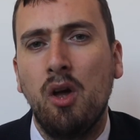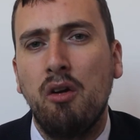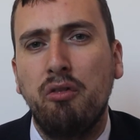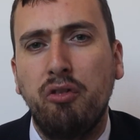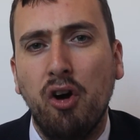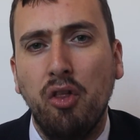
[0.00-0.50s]

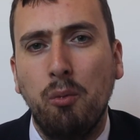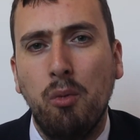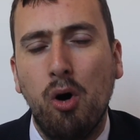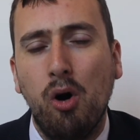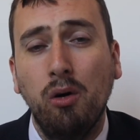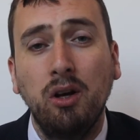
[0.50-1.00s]

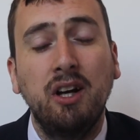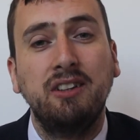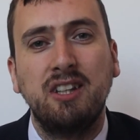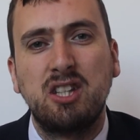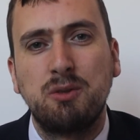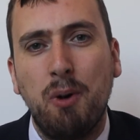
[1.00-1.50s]
Furthermore,
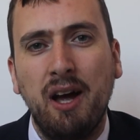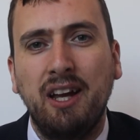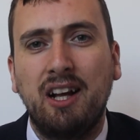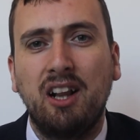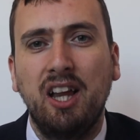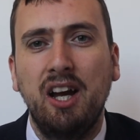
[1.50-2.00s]
despite
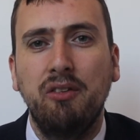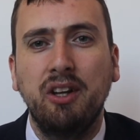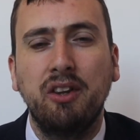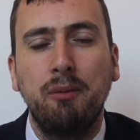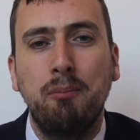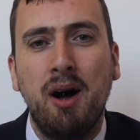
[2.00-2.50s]

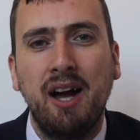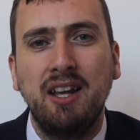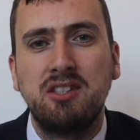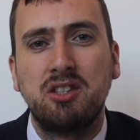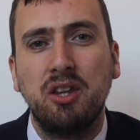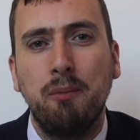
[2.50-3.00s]
clearing the
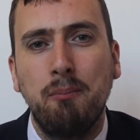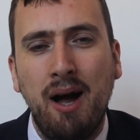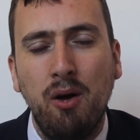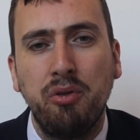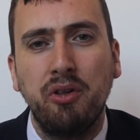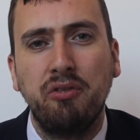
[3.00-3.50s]
mines to the
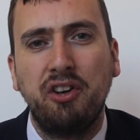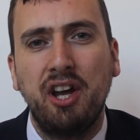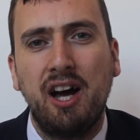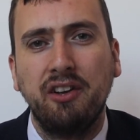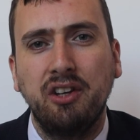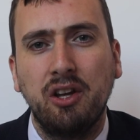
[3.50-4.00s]
mouth of the
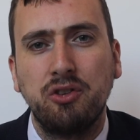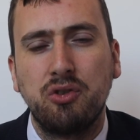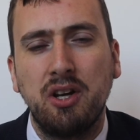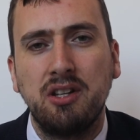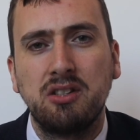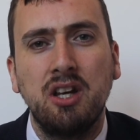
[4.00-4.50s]
Dardanelles
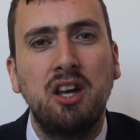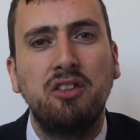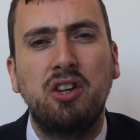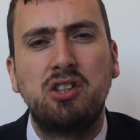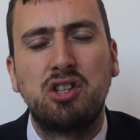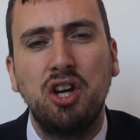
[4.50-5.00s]
Straits,
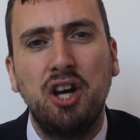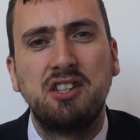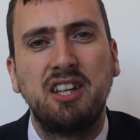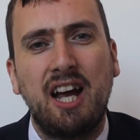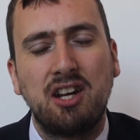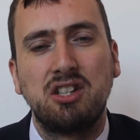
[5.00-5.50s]
the Turks
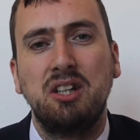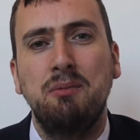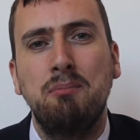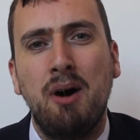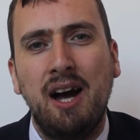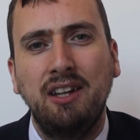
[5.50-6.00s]
had actually
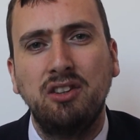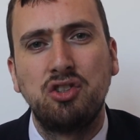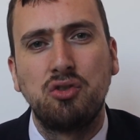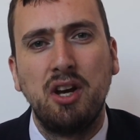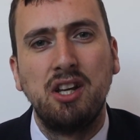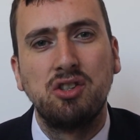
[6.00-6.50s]
mined the
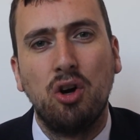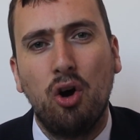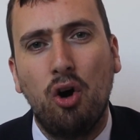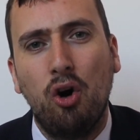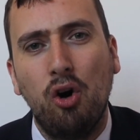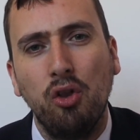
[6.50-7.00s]
straits
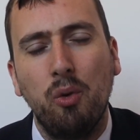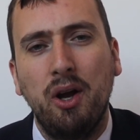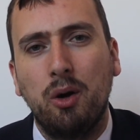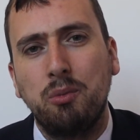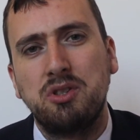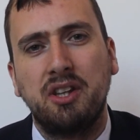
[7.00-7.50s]
all the way
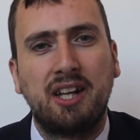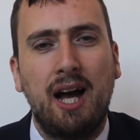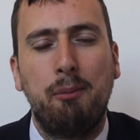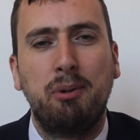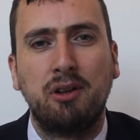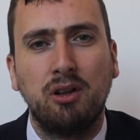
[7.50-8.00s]
up to the
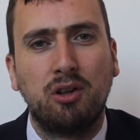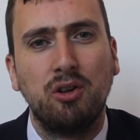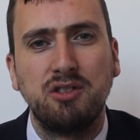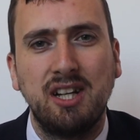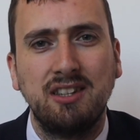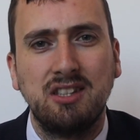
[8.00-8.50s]
capital,
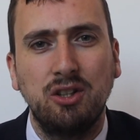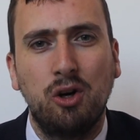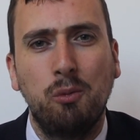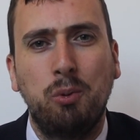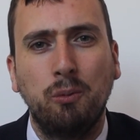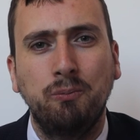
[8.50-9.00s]

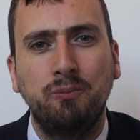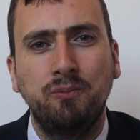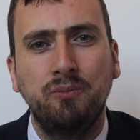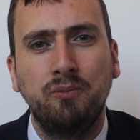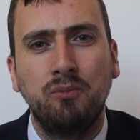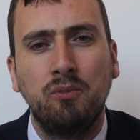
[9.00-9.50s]
Constantinople.
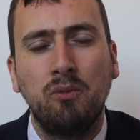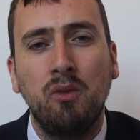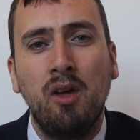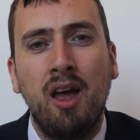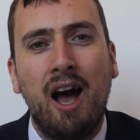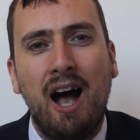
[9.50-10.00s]

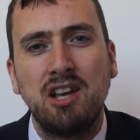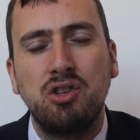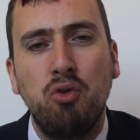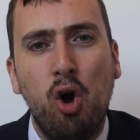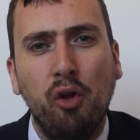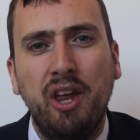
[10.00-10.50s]
As the
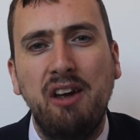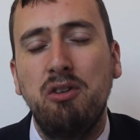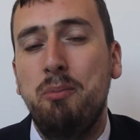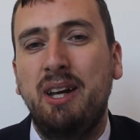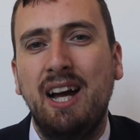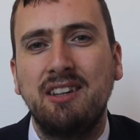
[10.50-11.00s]
Royal Navy
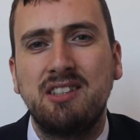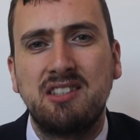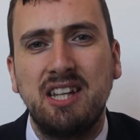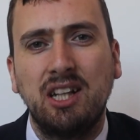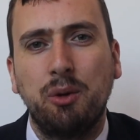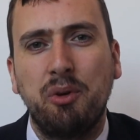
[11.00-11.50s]
began to
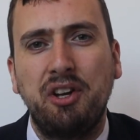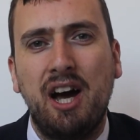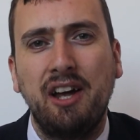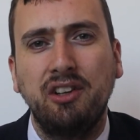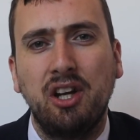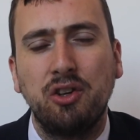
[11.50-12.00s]
sail up the
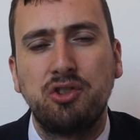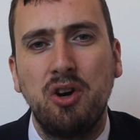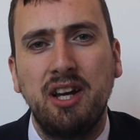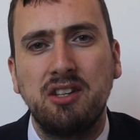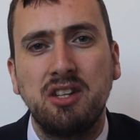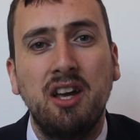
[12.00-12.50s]
Dardanelles
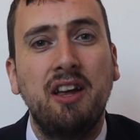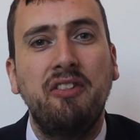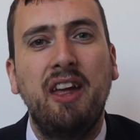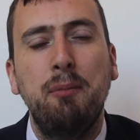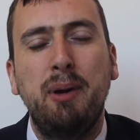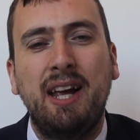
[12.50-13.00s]
Straits,
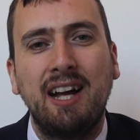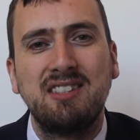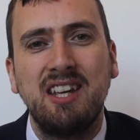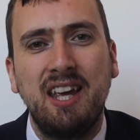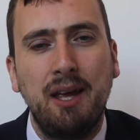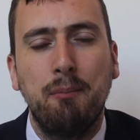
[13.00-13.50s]
they began
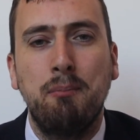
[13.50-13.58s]
to hit